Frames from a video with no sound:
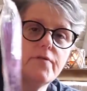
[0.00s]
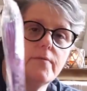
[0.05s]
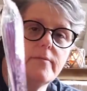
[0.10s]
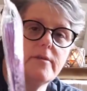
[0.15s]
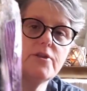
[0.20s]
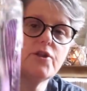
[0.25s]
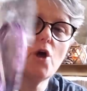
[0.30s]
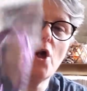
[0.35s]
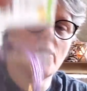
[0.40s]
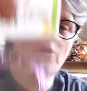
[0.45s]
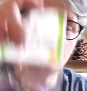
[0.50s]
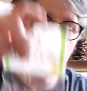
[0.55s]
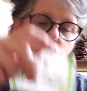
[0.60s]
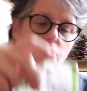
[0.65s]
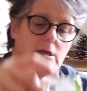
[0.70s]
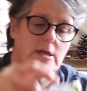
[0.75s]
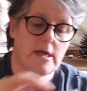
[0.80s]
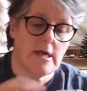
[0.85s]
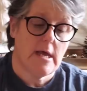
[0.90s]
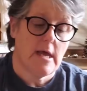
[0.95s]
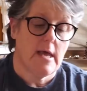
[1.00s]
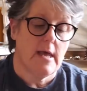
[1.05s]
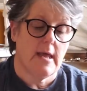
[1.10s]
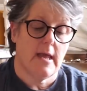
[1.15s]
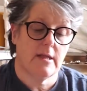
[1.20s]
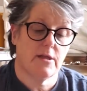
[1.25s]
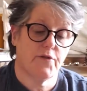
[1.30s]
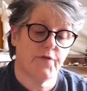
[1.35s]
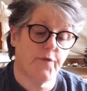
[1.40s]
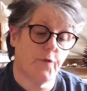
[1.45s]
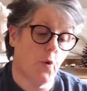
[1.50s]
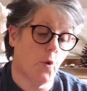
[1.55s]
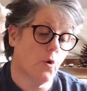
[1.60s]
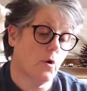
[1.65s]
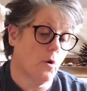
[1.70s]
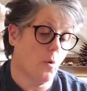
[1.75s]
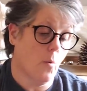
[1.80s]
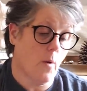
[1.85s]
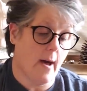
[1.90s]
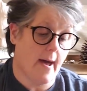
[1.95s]
from the Dollar Tree. It's
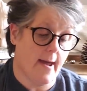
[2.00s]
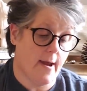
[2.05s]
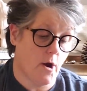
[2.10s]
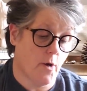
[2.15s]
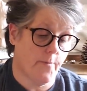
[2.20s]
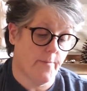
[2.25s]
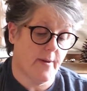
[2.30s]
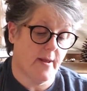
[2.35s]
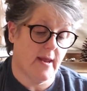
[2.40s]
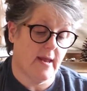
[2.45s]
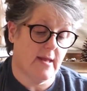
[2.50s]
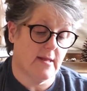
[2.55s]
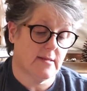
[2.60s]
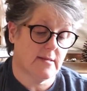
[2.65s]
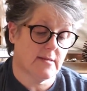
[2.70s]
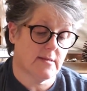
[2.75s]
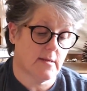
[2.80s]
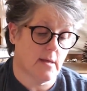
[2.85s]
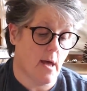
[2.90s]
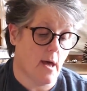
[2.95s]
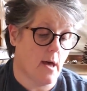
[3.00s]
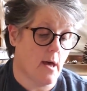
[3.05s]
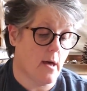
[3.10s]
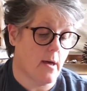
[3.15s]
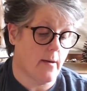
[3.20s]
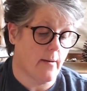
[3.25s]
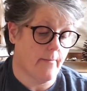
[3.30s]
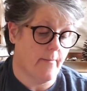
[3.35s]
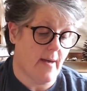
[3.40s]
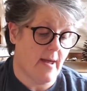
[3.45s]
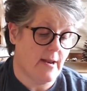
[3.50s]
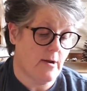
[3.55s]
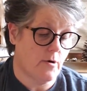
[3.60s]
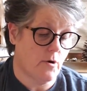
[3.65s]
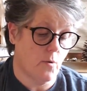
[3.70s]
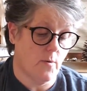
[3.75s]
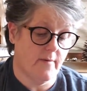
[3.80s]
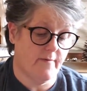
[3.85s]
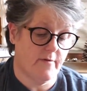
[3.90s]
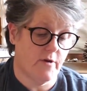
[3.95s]
floral wire, but it's, I
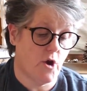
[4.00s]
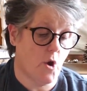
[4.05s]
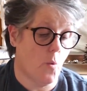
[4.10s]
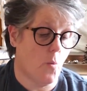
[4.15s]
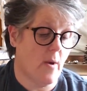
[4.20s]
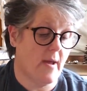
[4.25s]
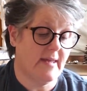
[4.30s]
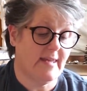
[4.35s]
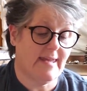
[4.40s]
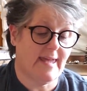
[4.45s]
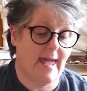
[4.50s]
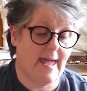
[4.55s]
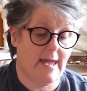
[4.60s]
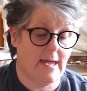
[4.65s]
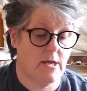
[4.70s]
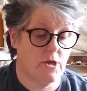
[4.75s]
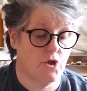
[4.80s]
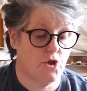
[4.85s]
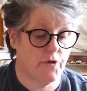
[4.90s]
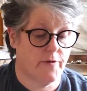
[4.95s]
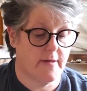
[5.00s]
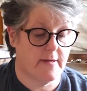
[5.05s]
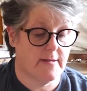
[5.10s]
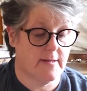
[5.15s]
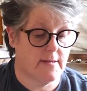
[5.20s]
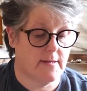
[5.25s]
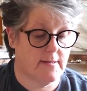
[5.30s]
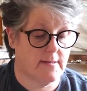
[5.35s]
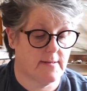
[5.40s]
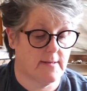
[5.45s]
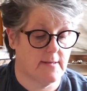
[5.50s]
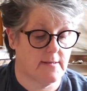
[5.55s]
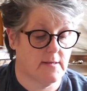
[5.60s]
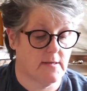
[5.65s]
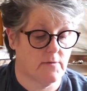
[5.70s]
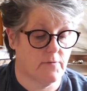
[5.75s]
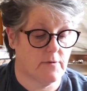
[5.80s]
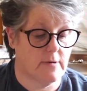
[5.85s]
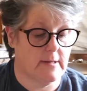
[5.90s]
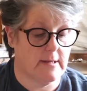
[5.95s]
don't even know what gauge this is. It
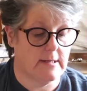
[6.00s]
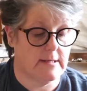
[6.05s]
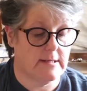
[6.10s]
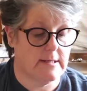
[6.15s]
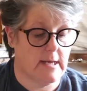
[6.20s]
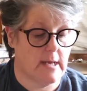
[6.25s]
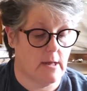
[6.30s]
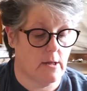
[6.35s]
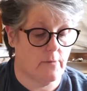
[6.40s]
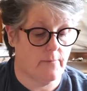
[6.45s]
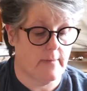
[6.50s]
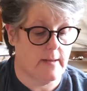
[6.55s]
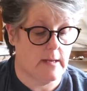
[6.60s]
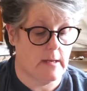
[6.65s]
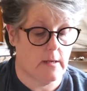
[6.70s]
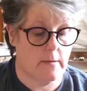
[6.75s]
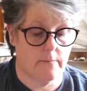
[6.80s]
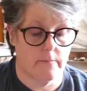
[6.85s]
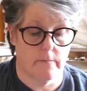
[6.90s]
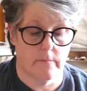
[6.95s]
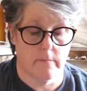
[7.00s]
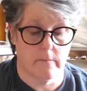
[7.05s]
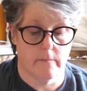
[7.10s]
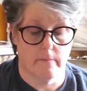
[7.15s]
doesn't really tell me.